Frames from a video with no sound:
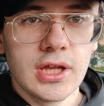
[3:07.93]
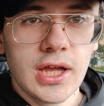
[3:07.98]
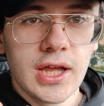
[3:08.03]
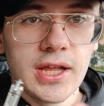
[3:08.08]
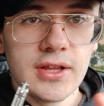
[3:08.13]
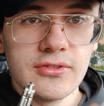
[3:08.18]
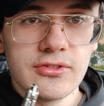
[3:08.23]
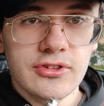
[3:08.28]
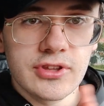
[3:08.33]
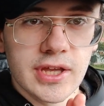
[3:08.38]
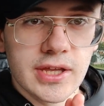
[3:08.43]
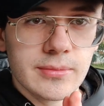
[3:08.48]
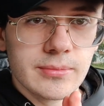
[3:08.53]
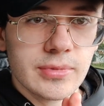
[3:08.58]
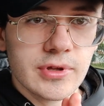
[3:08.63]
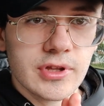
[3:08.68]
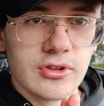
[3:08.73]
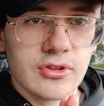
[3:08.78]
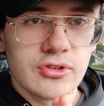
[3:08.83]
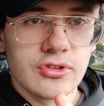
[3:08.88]
and
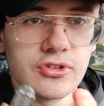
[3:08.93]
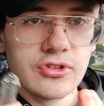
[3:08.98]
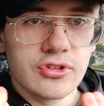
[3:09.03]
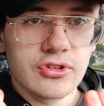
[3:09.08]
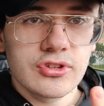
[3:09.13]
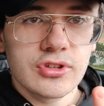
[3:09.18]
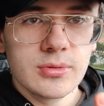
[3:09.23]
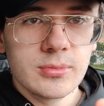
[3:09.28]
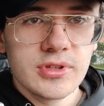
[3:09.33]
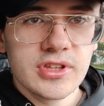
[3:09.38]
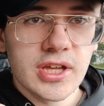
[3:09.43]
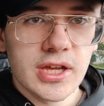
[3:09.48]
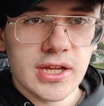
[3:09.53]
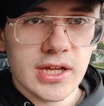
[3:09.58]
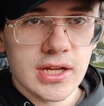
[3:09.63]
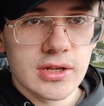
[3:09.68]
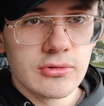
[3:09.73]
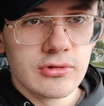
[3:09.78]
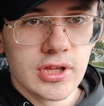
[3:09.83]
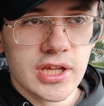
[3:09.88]
tank pins just give me
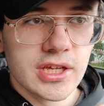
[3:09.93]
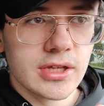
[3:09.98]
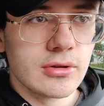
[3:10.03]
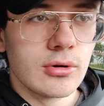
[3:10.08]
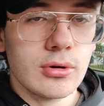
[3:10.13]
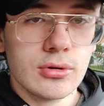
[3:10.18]
that kind of like